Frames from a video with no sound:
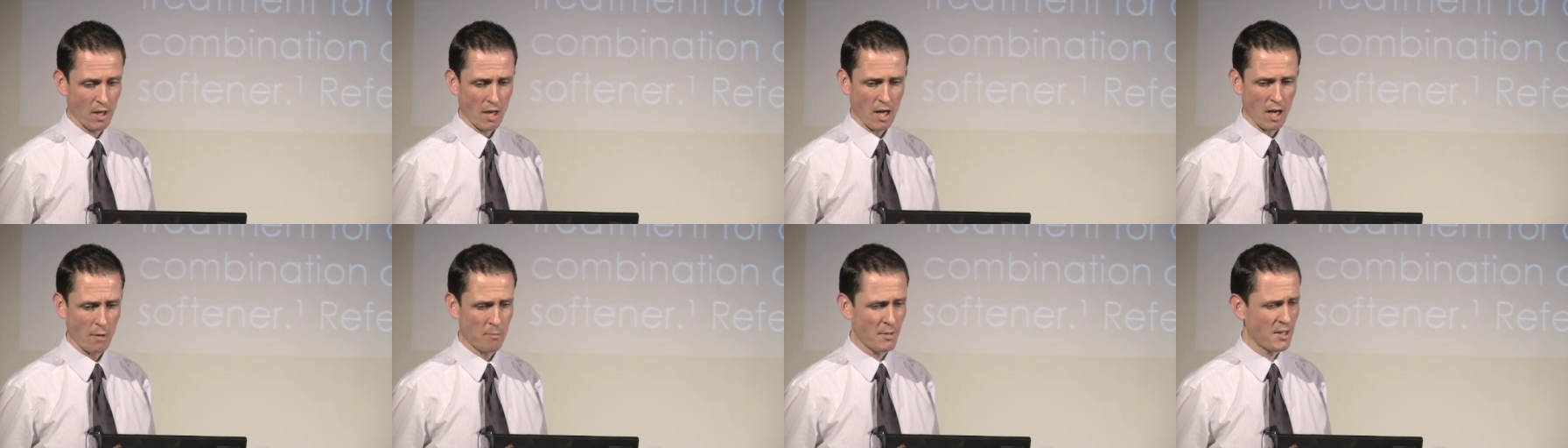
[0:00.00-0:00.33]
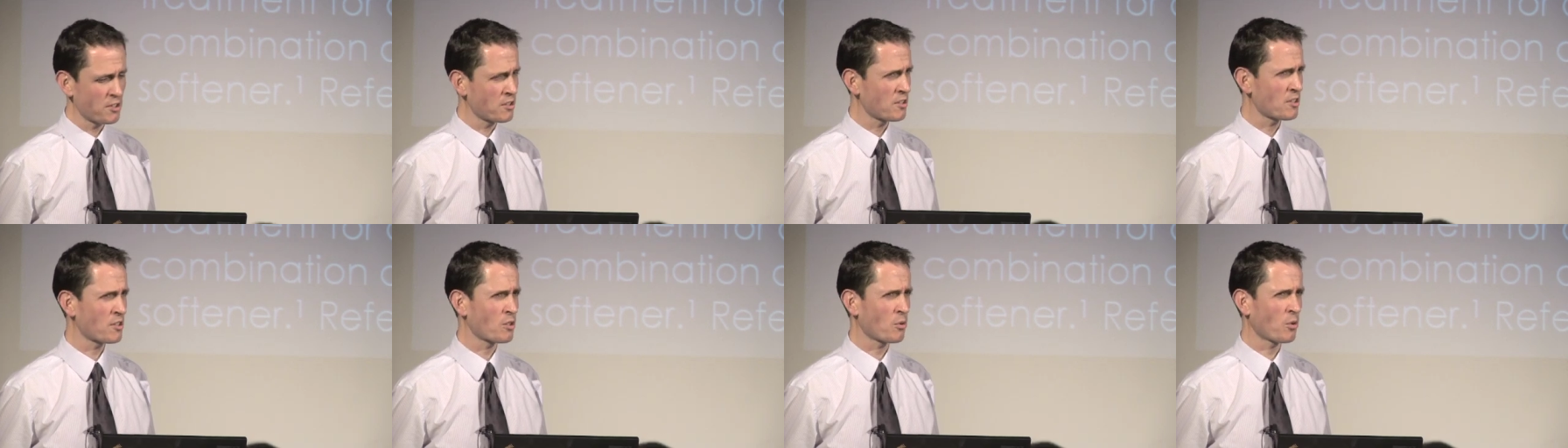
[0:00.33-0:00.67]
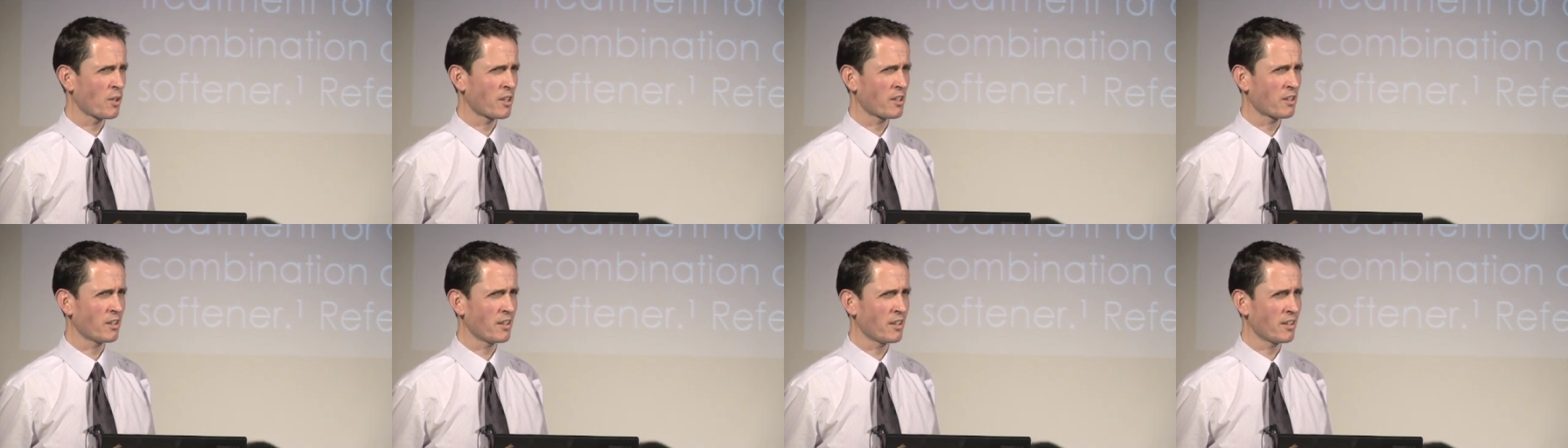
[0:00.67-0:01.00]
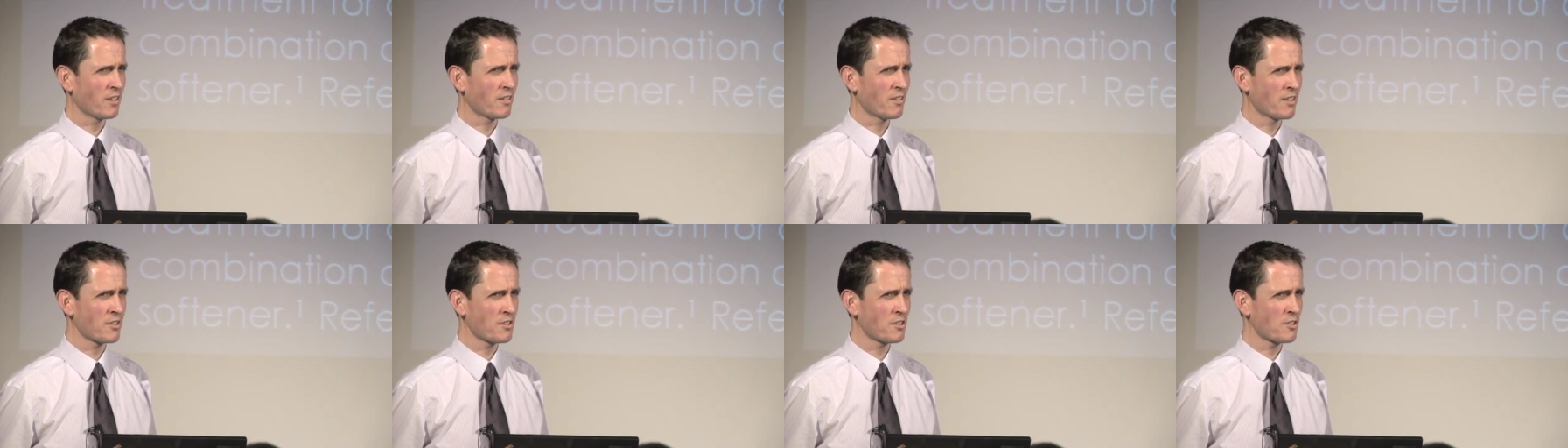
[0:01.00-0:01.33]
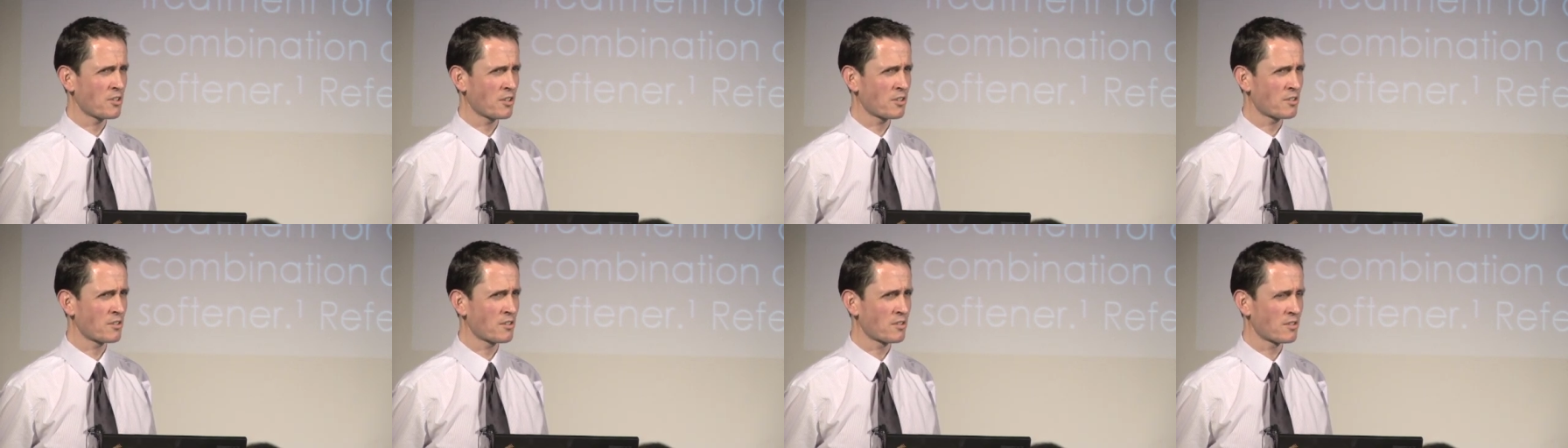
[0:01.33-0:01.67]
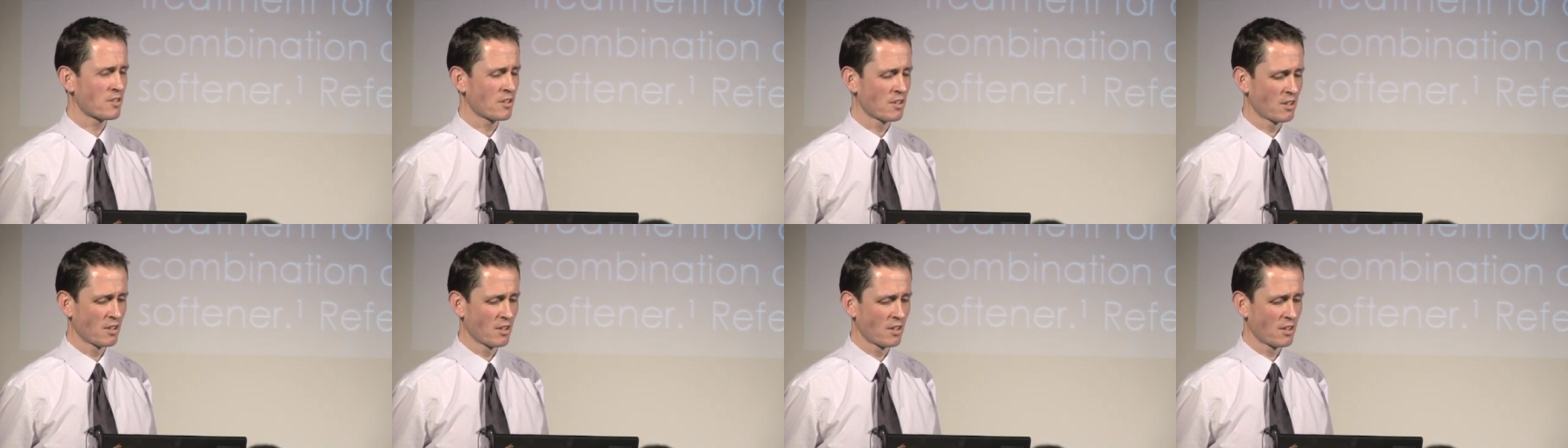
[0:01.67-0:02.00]
I'll mention this quickly. This is
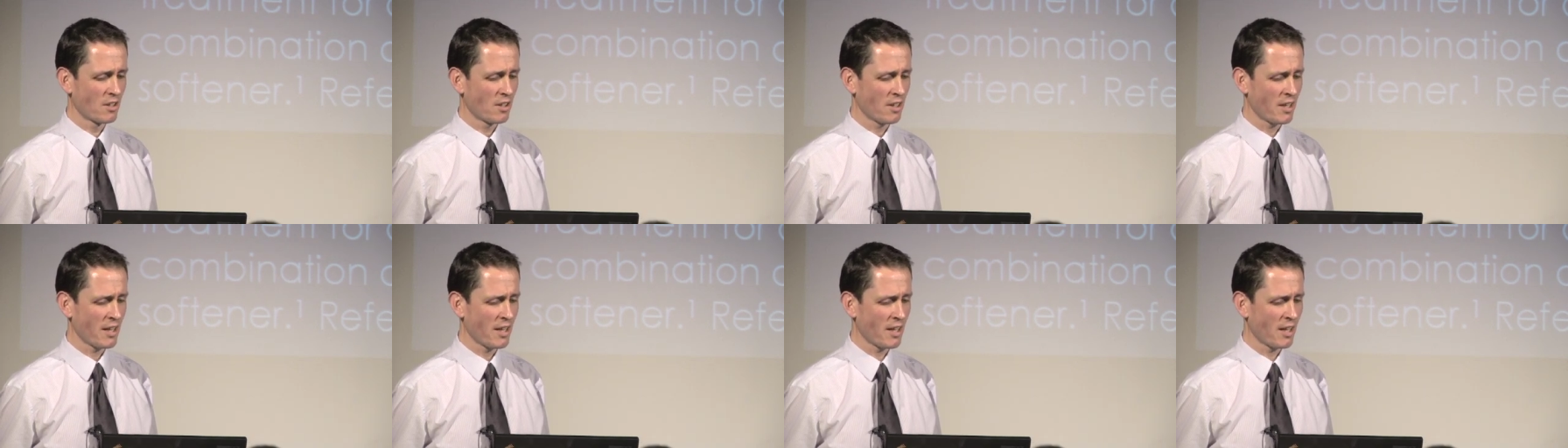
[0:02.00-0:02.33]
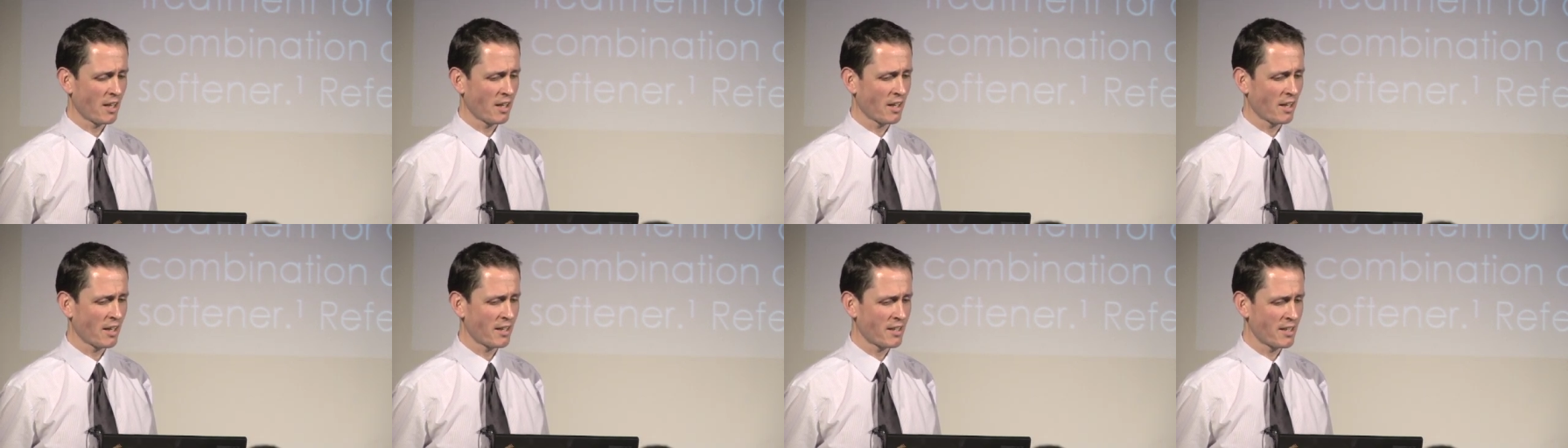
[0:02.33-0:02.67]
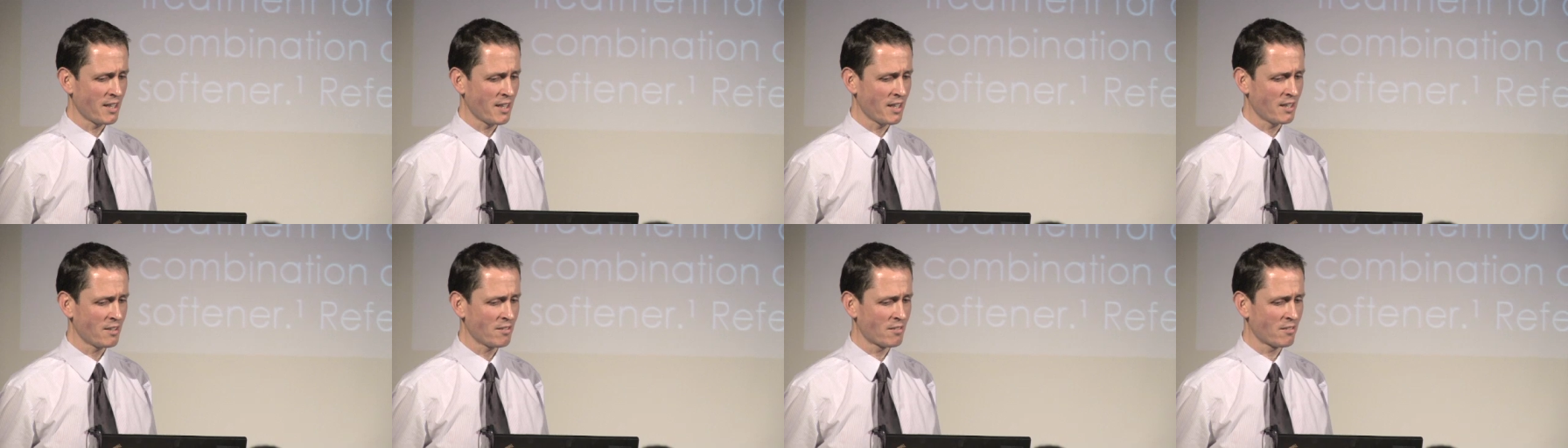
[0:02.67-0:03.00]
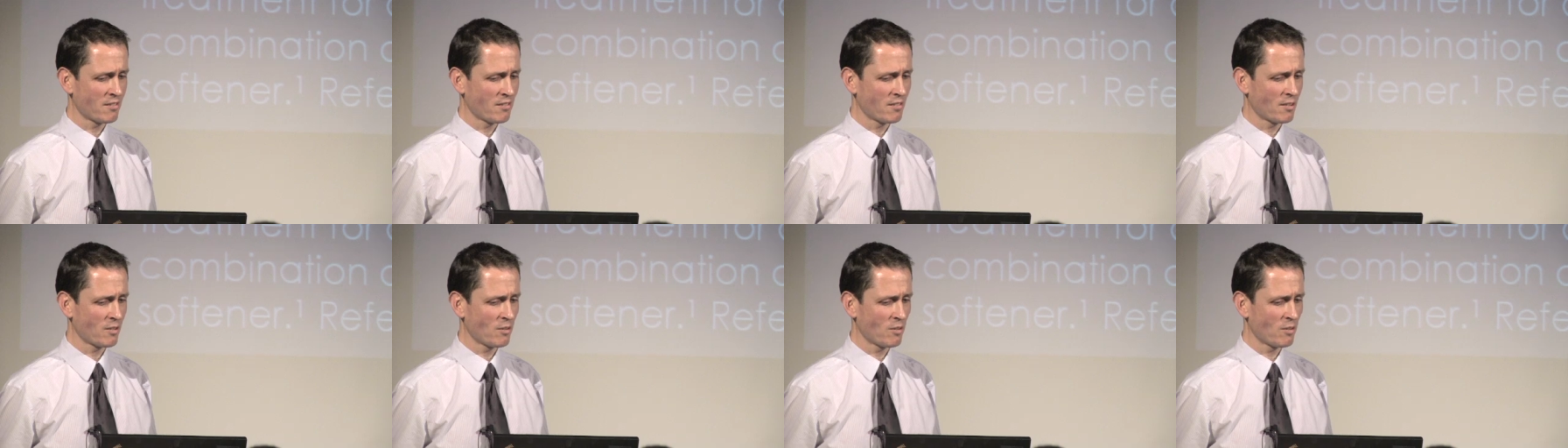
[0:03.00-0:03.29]
just, again,